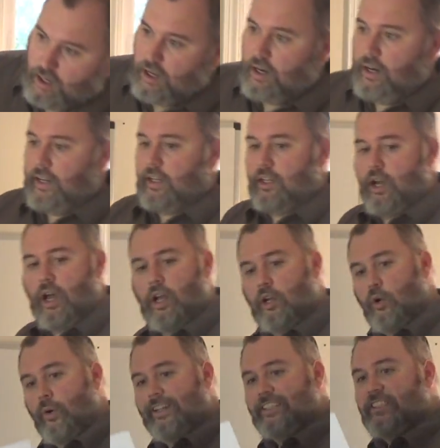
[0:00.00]
All right,
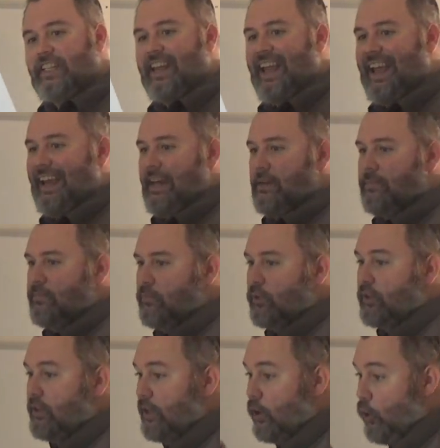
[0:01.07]
question 8.
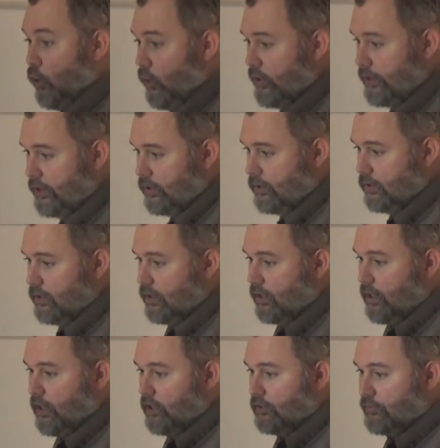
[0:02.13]
The order
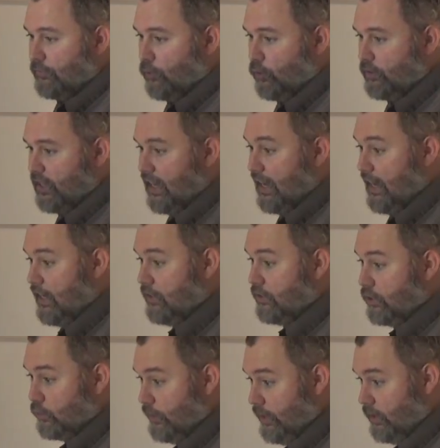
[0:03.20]
is for the
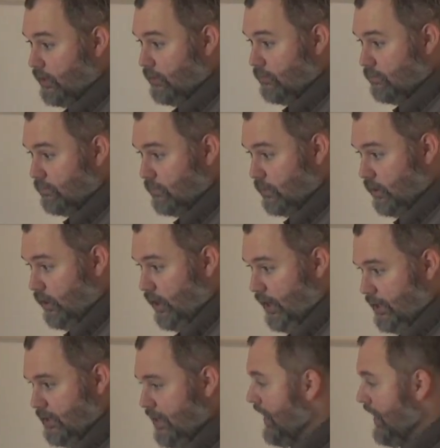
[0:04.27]
integralin, all right?